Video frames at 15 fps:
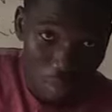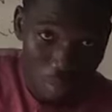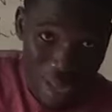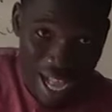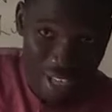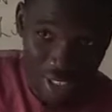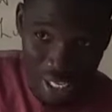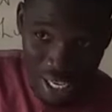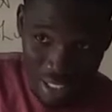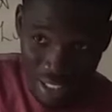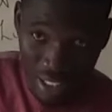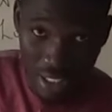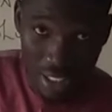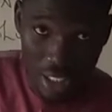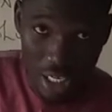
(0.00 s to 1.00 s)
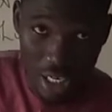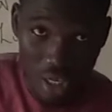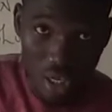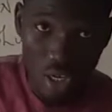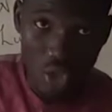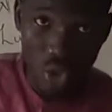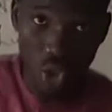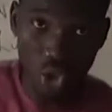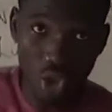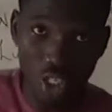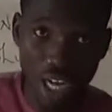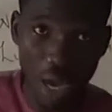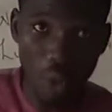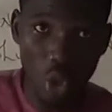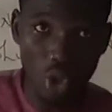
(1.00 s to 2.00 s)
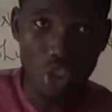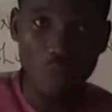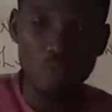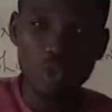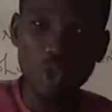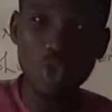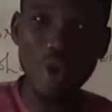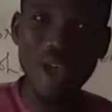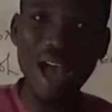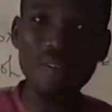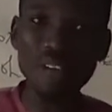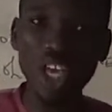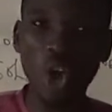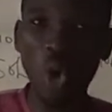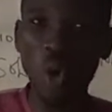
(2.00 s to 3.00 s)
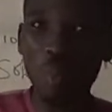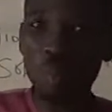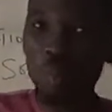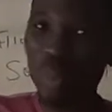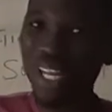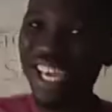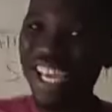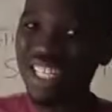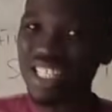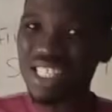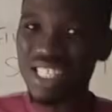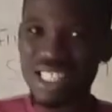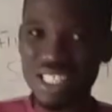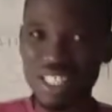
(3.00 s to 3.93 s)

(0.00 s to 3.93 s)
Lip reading: mark you are saying here, to show you that what you have a complete